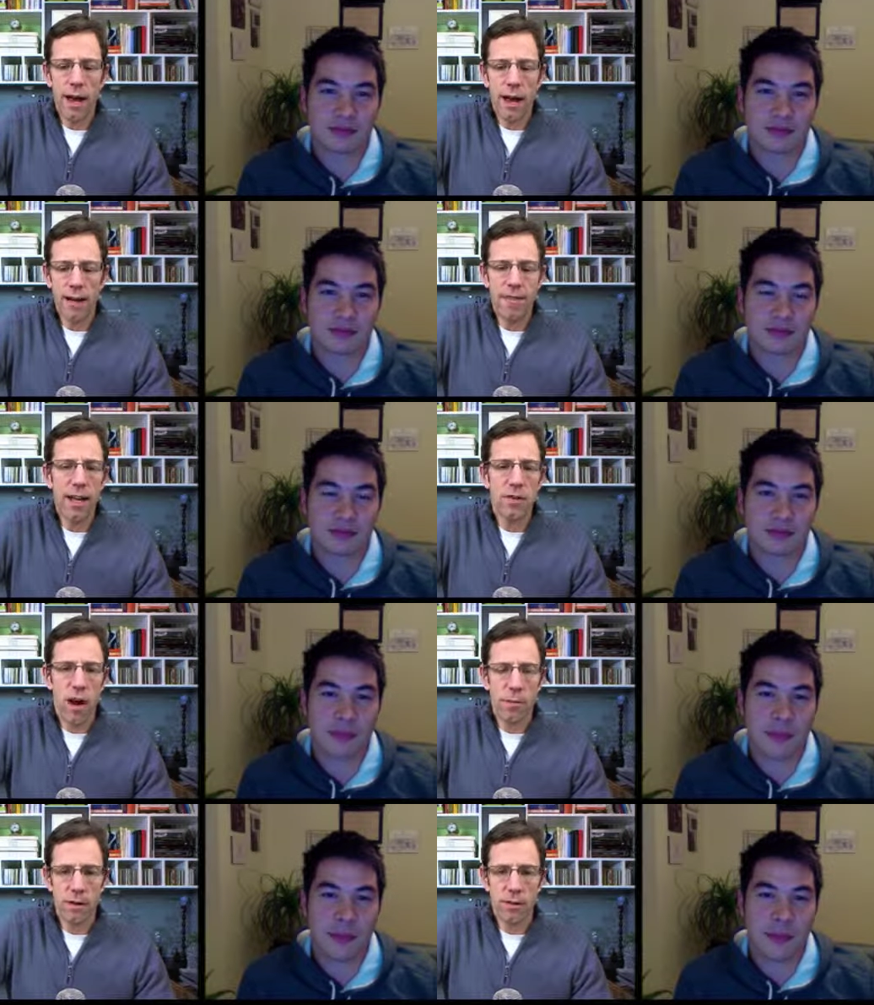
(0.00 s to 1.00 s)
Speaker 1: uh, advanced
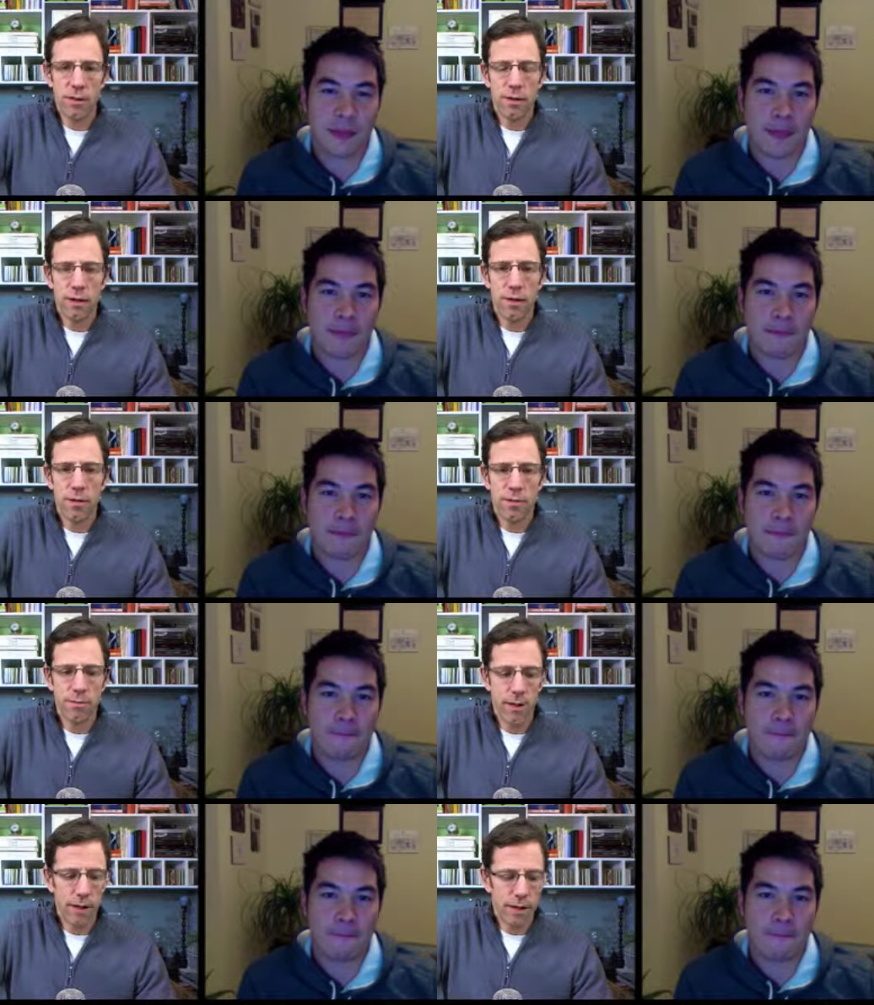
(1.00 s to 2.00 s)
copies? You
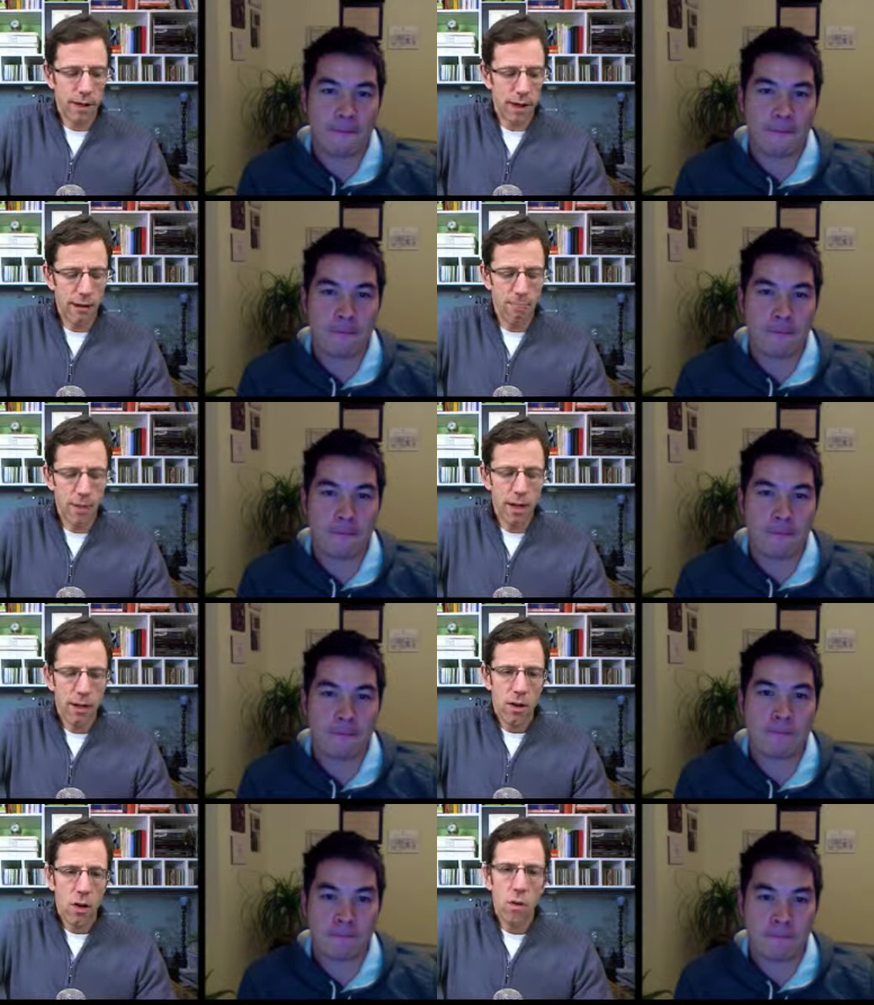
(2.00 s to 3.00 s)
know, like um,
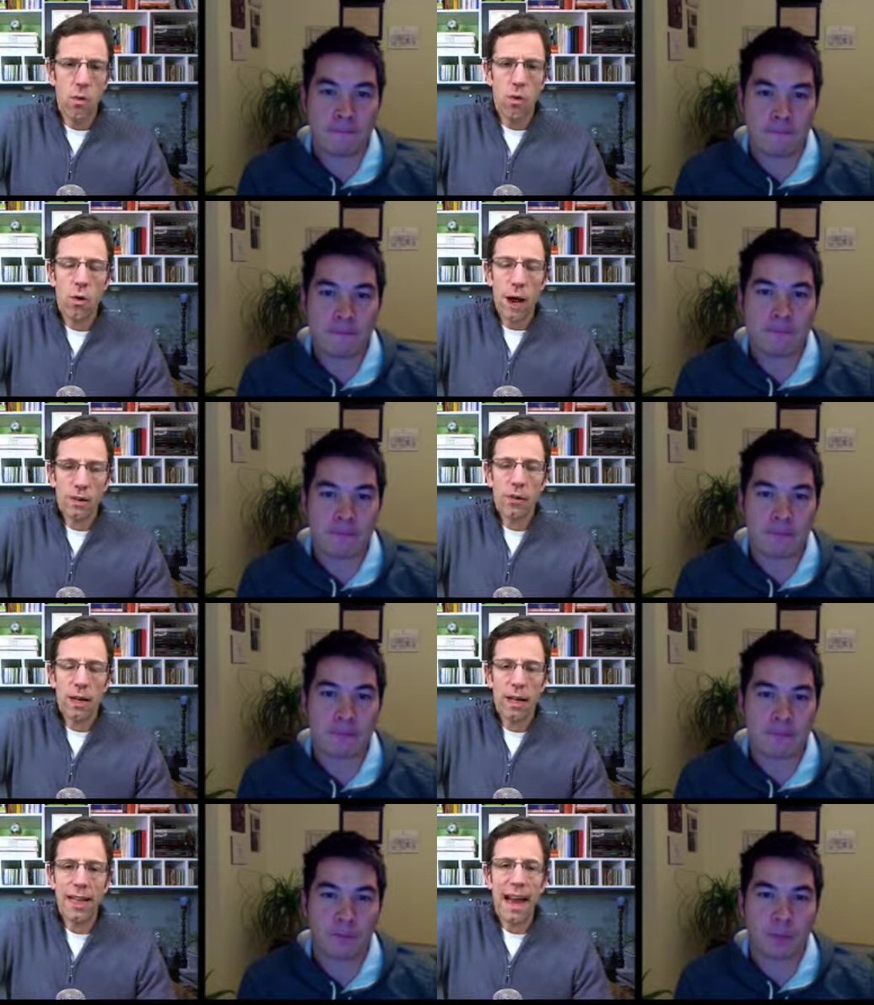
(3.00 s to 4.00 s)
who who
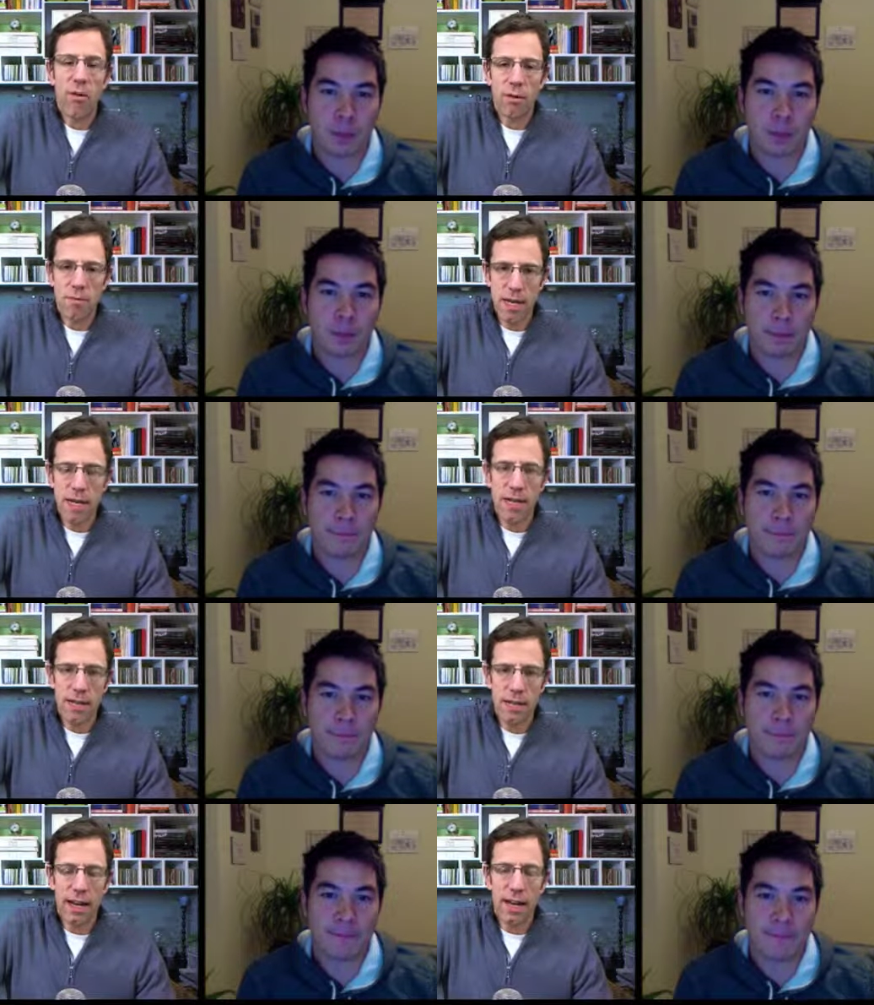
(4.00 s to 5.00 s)
actually allow the
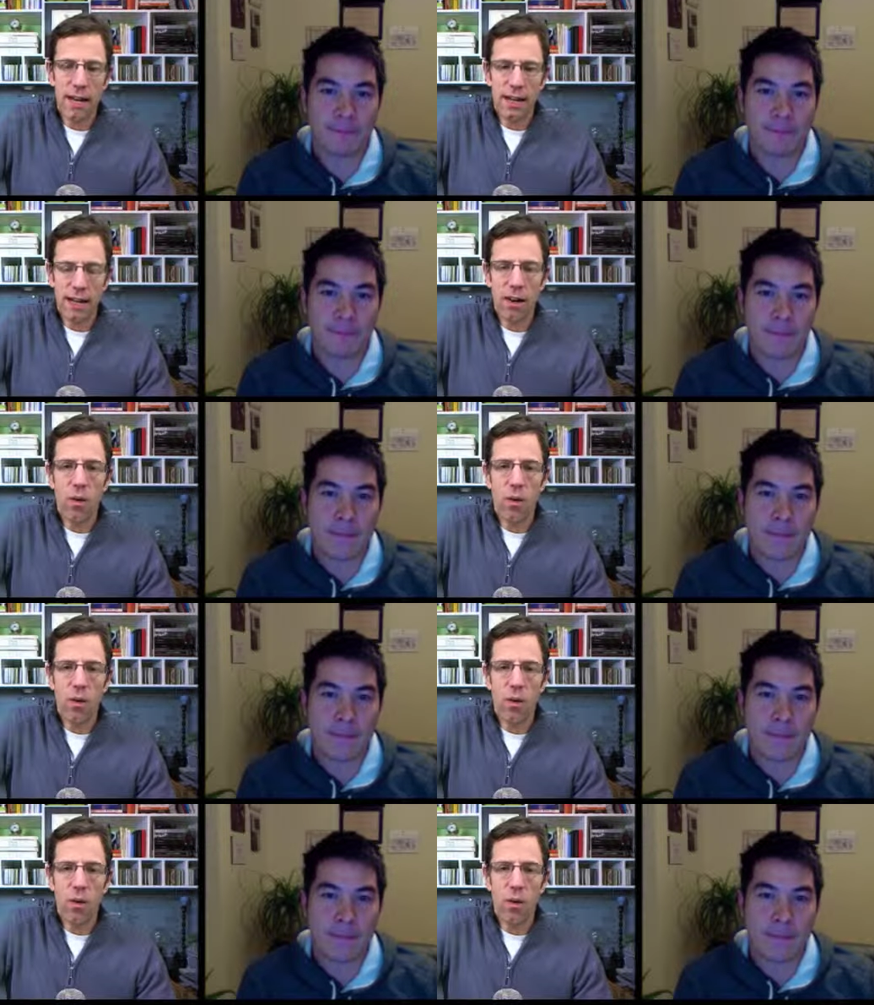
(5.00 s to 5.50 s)
media to get a get a